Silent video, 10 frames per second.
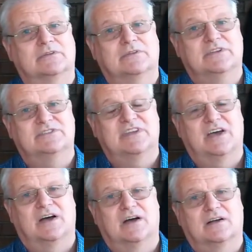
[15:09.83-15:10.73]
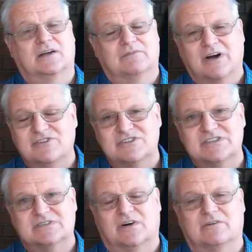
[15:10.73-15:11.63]
these
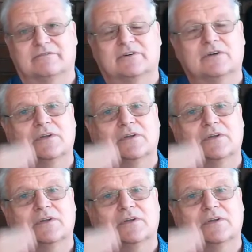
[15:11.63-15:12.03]
emotions of